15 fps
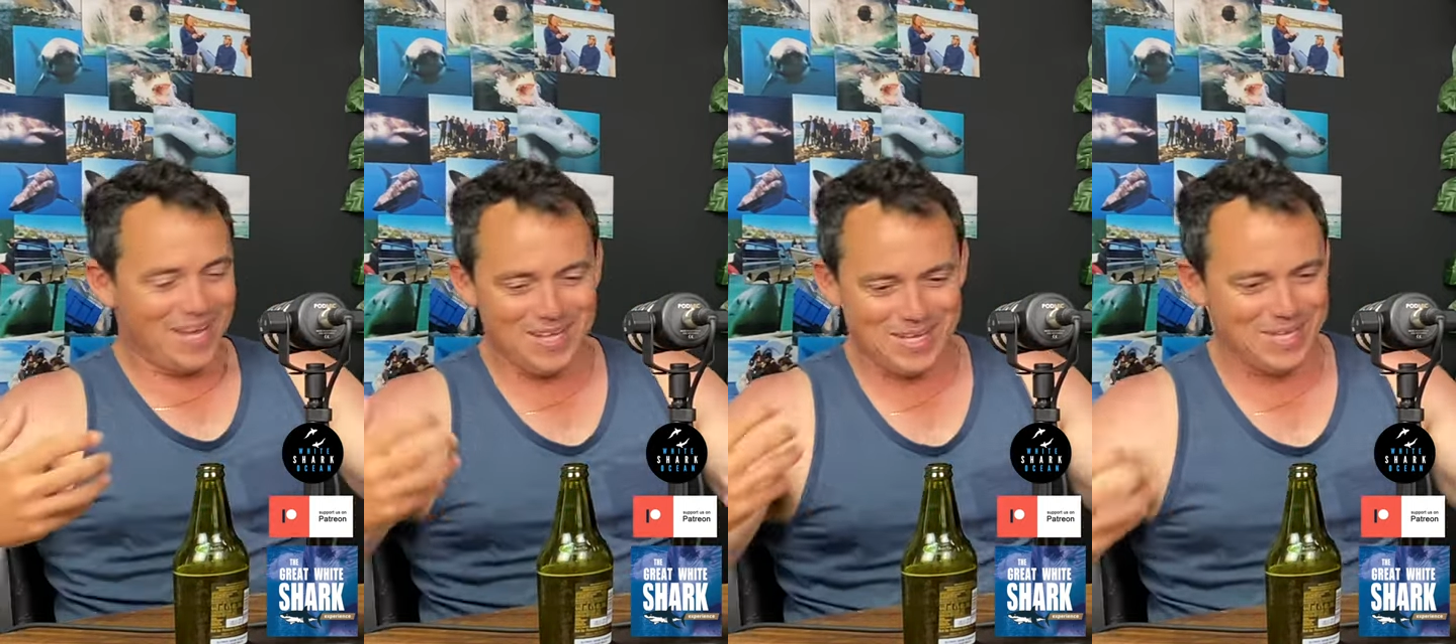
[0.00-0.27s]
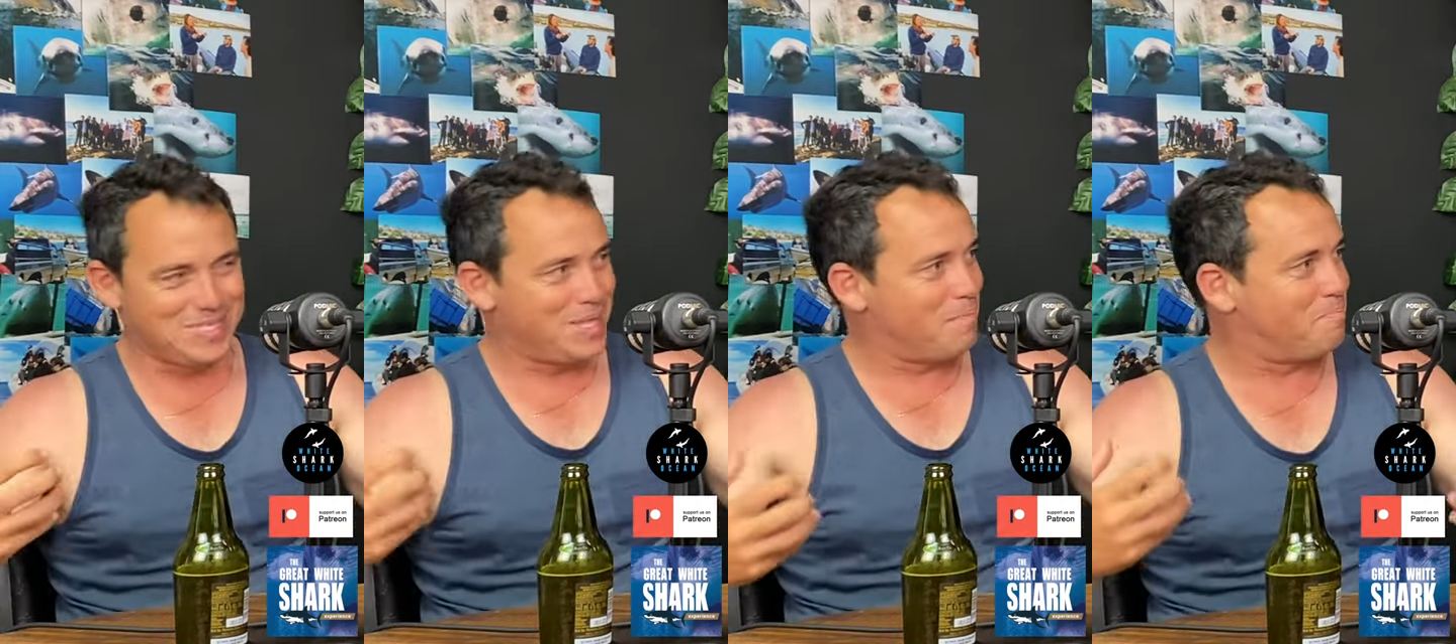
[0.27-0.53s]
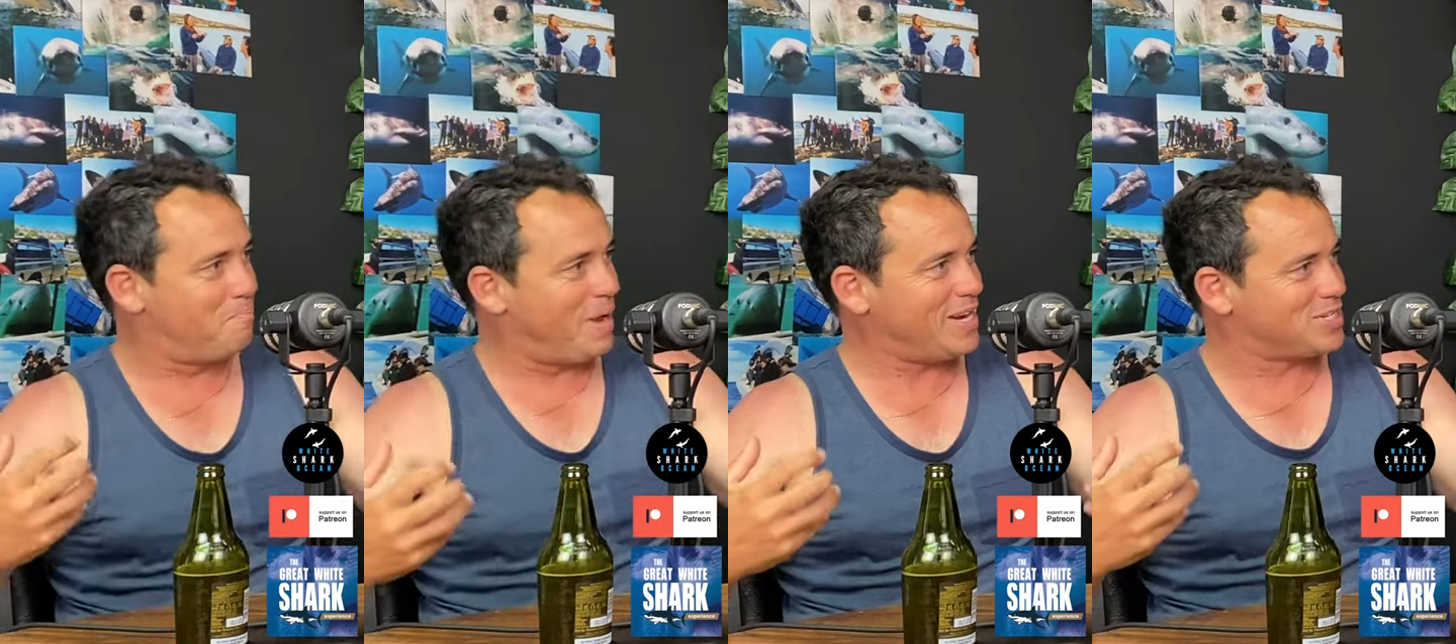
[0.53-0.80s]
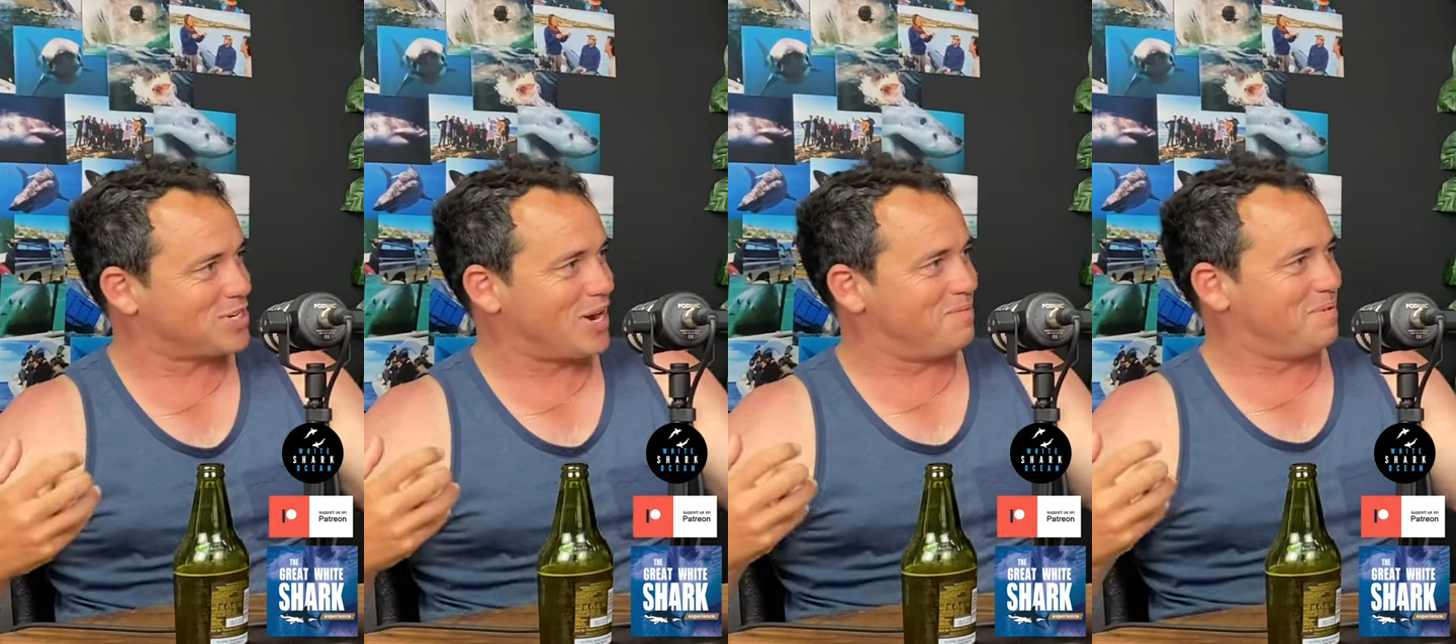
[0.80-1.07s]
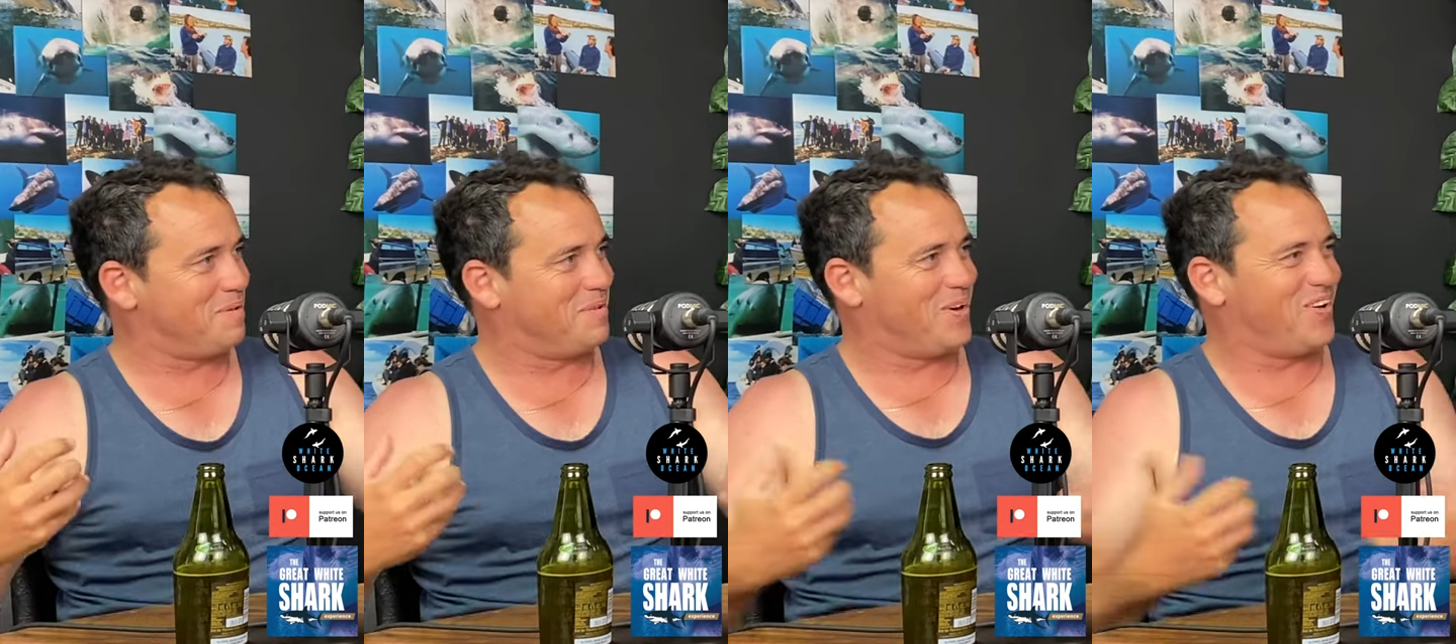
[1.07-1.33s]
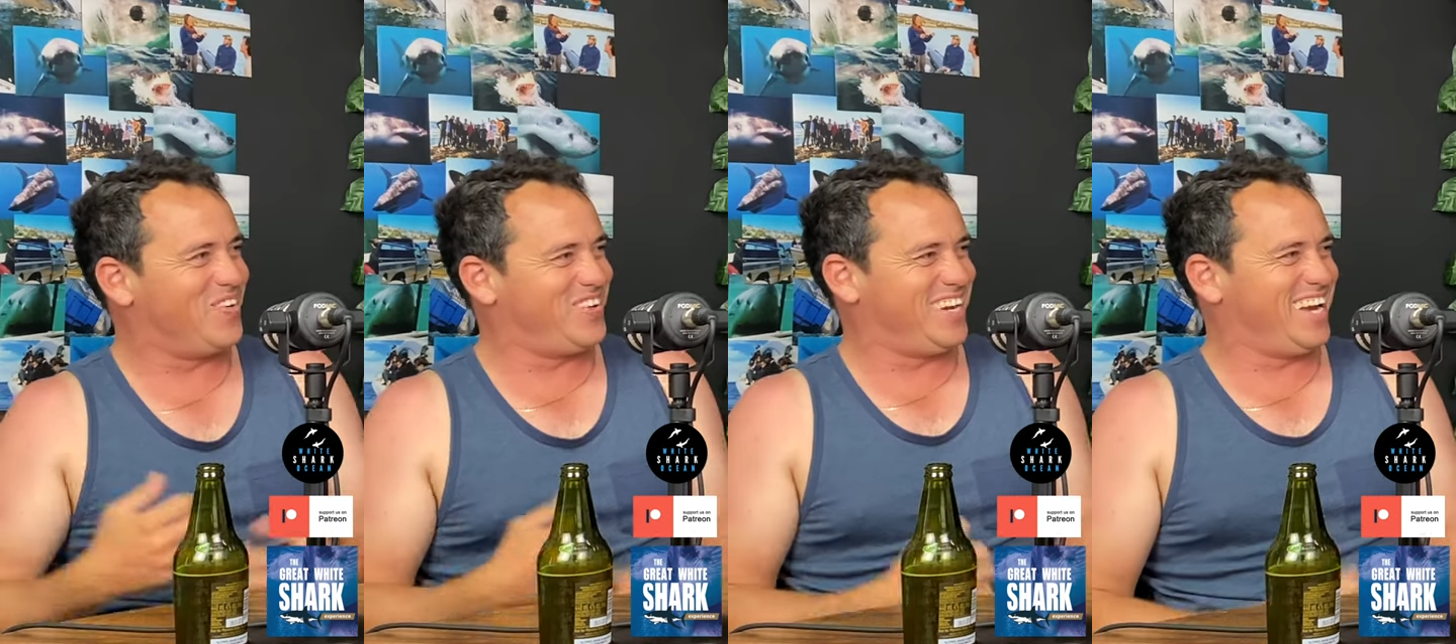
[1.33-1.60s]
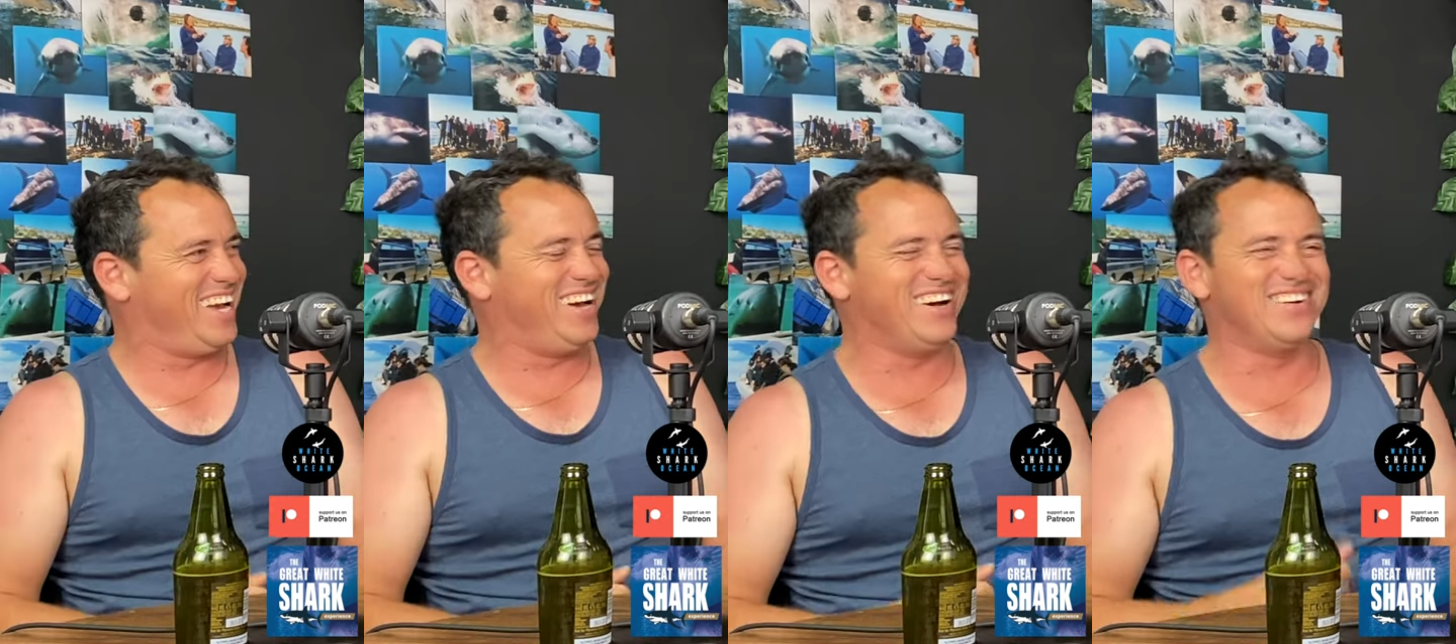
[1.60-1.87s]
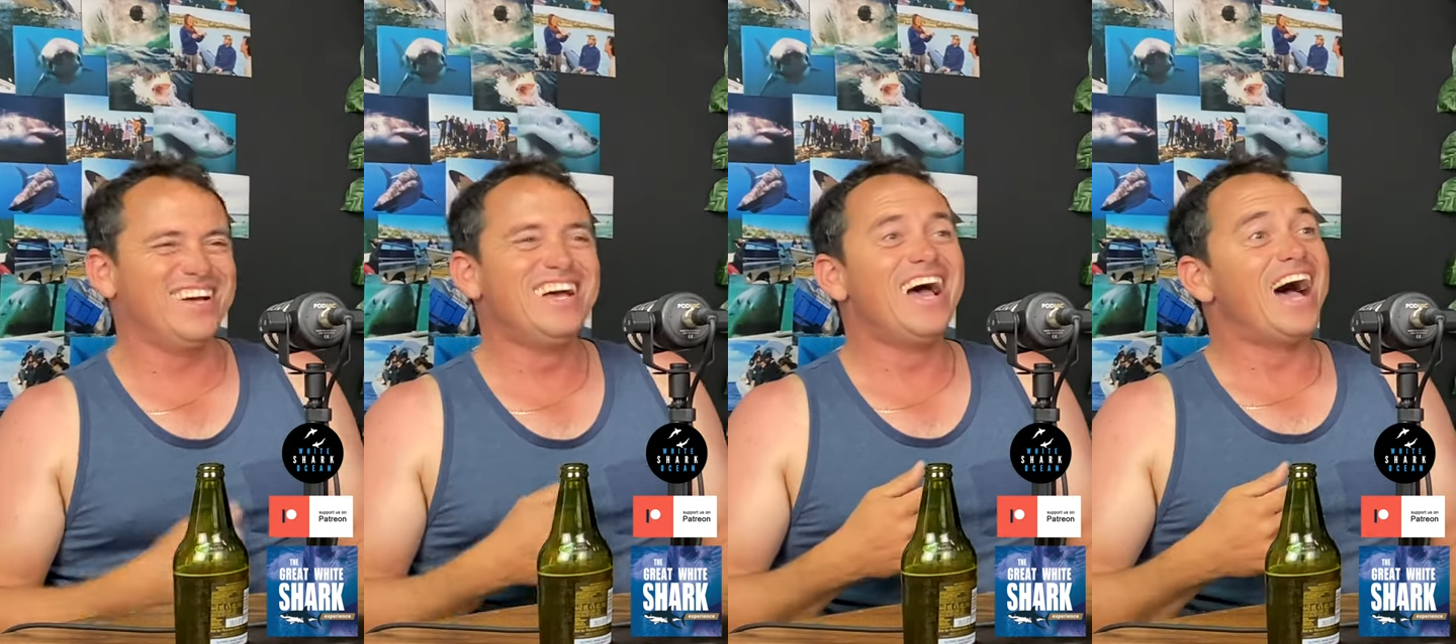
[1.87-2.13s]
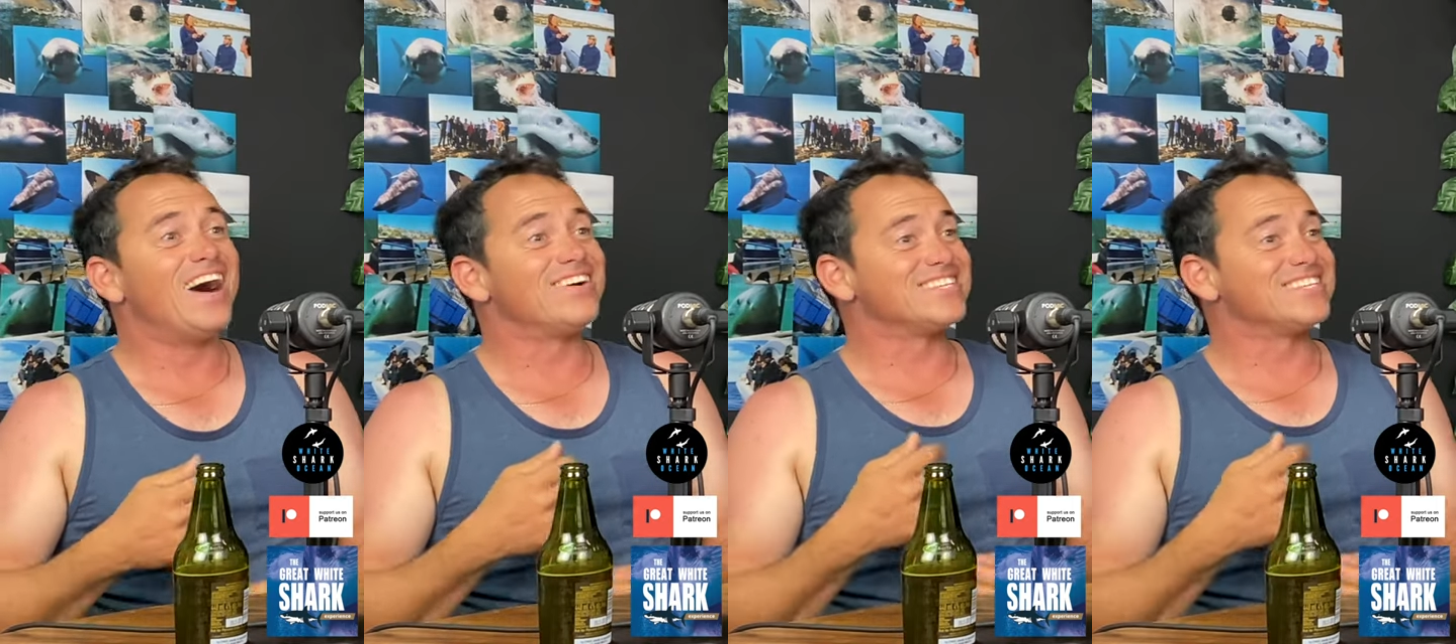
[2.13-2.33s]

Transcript: it's, it's the, the bait drum I'm I